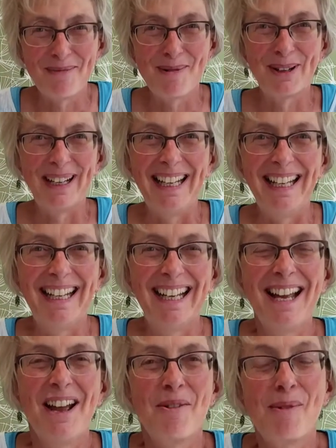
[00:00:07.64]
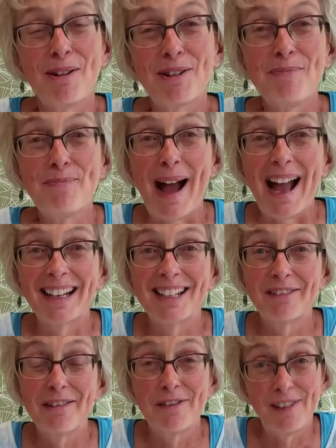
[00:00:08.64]
everybody. Welcome back
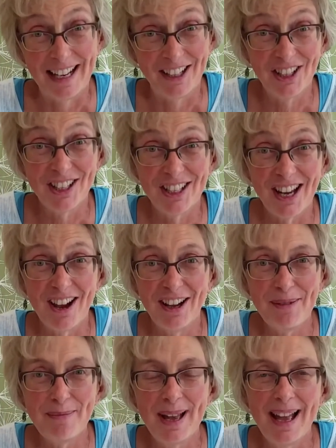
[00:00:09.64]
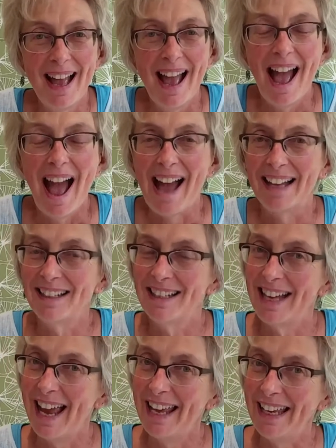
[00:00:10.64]
to Reflection Time. And
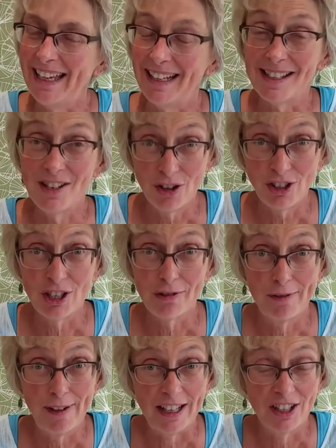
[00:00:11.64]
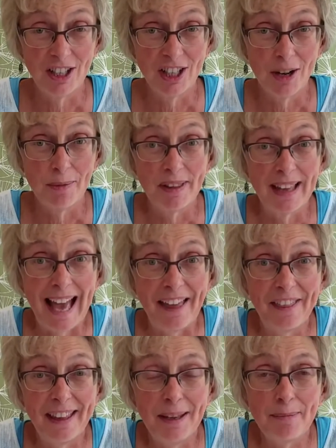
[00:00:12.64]
today it's not just Reflection Time with
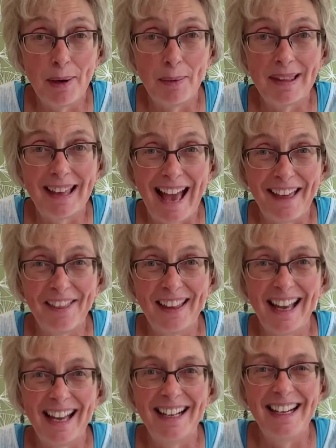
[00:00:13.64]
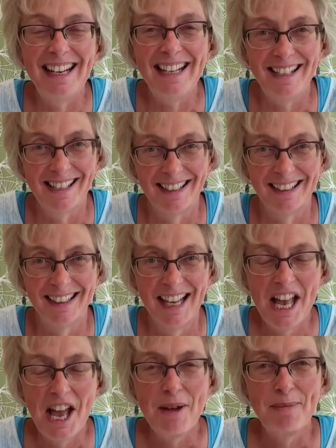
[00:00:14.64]
Kathy, but with Kathy and Lisa,
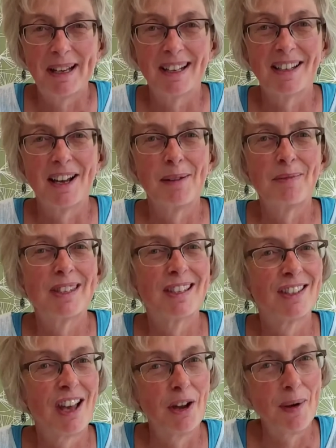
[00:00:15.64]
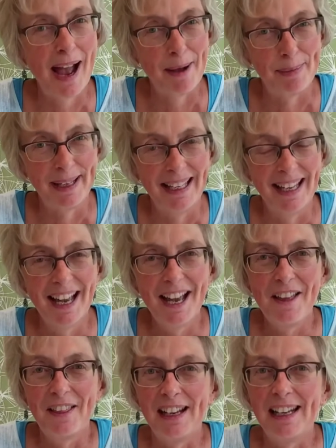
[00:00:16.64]
because I am so happy
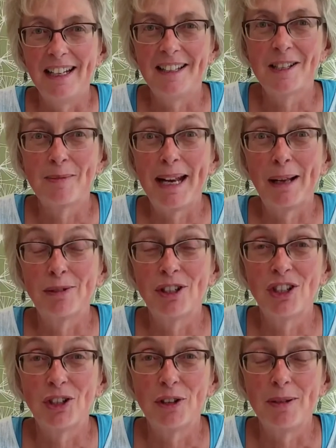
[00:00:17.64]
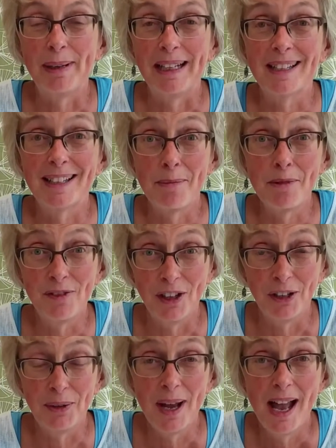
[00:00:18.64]
that Lisa's been able to join me. Some of
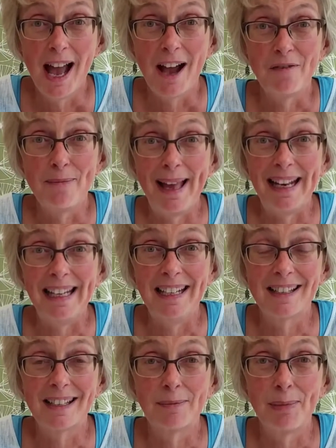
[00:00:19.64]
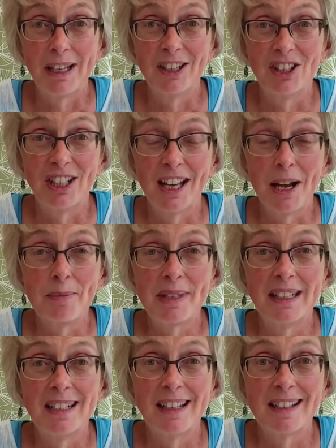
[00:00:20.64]
you have met Lisa because she comes
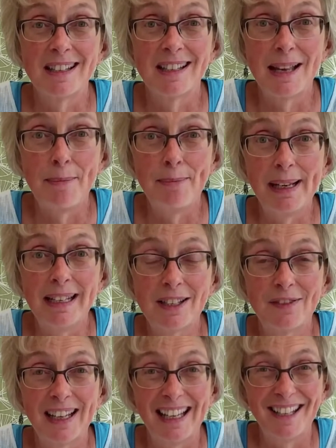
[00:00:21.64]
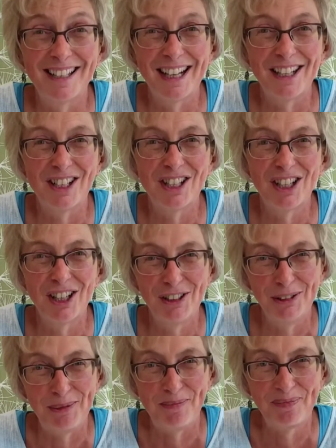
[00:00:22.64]
in and does assemblies for Key Stage
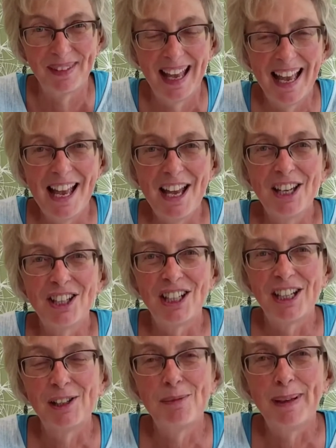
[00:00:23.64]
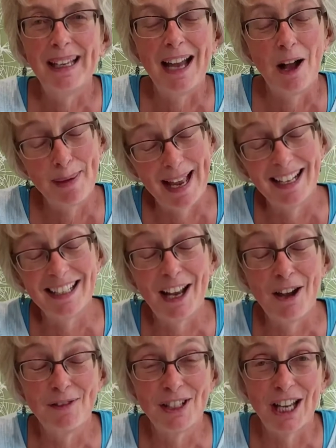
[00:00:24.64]
2. I'll be handing
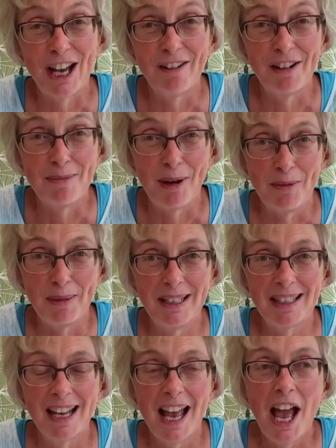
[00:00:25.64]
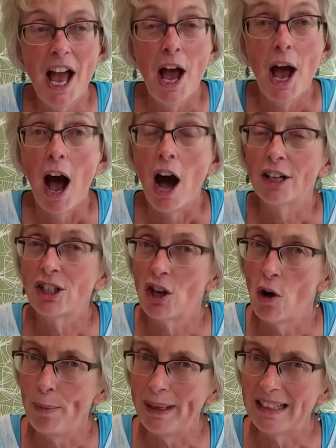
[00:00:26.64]
over to her in a moment. Our
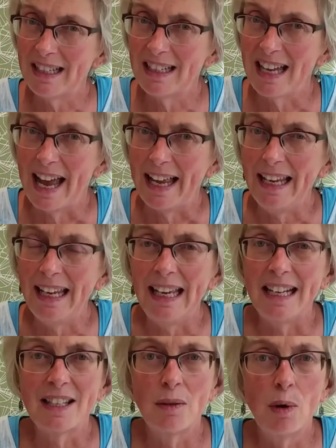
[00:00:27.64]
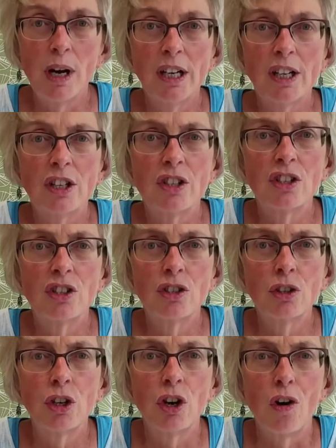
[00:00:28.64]
topic today is the word
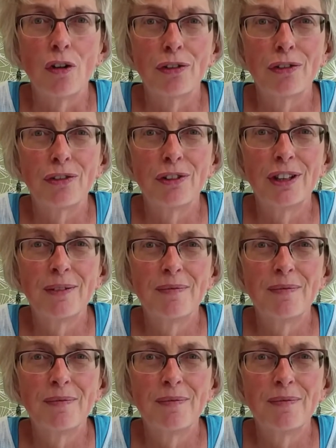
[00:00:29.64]
Sukkoth,